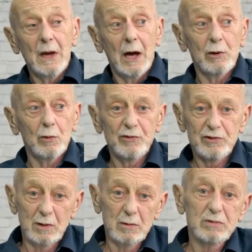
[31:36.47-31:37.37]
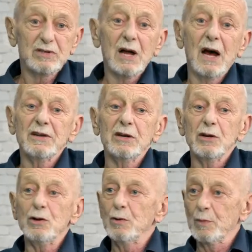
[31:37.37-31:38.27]
and also started a
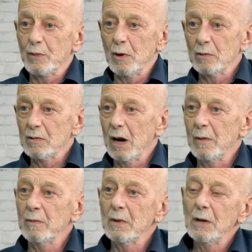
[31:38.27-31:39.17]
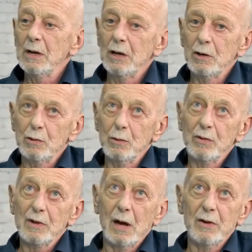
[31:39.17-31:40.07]
youth program in
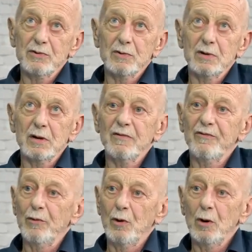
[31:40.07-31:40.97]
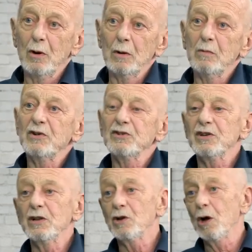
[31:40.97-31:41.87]
2004, which
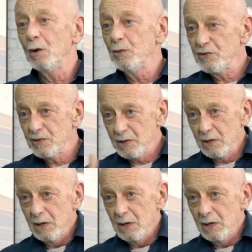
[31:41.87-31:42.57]
still goes.